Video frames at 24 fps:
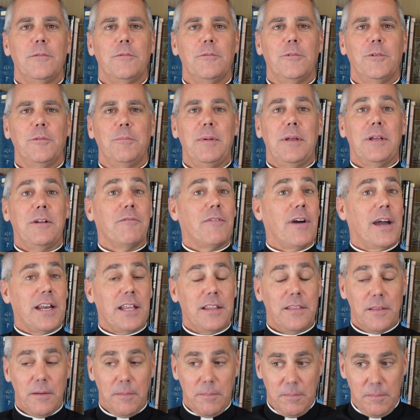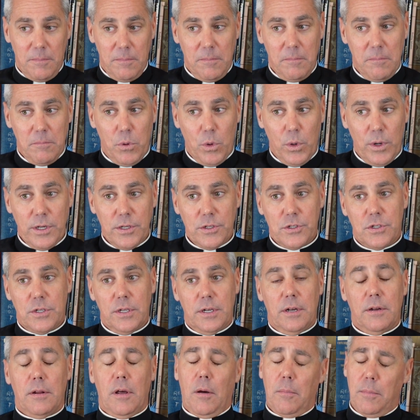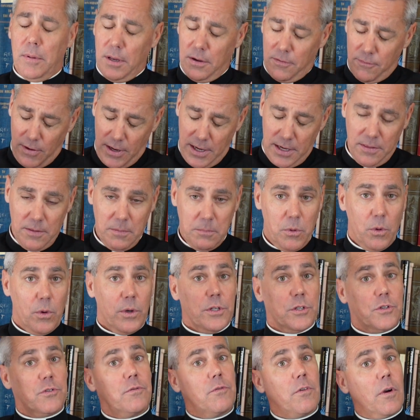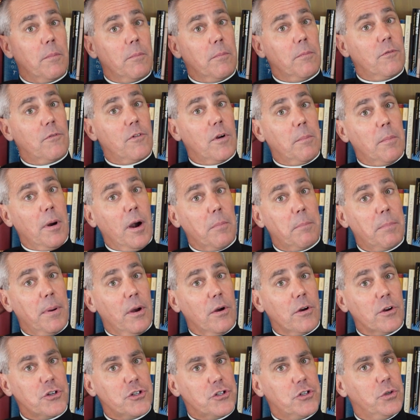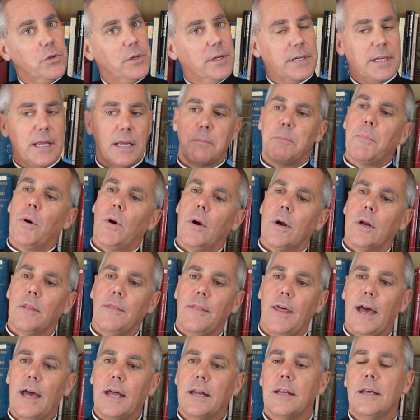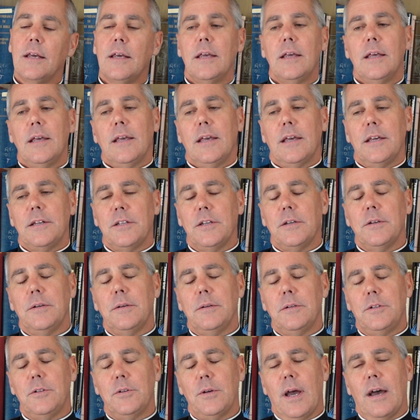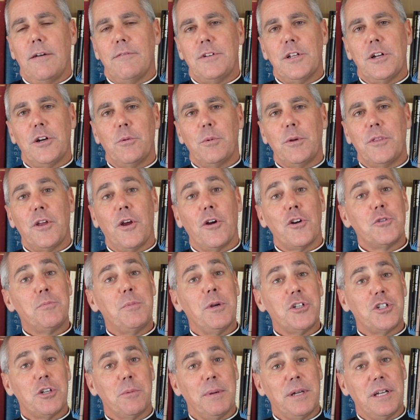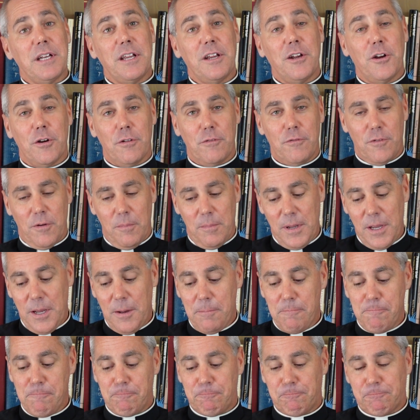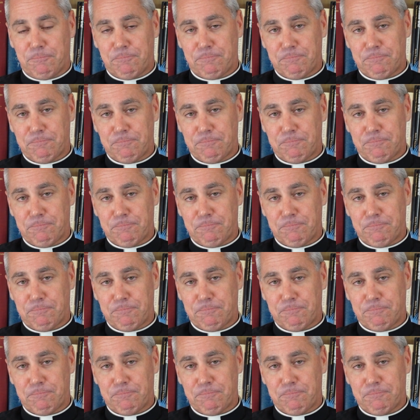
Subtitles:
we'll be inviting the boys, and I'll be inviting the boys from our parish too to take part in that, to have dinner with the Archbishop and to hear from him.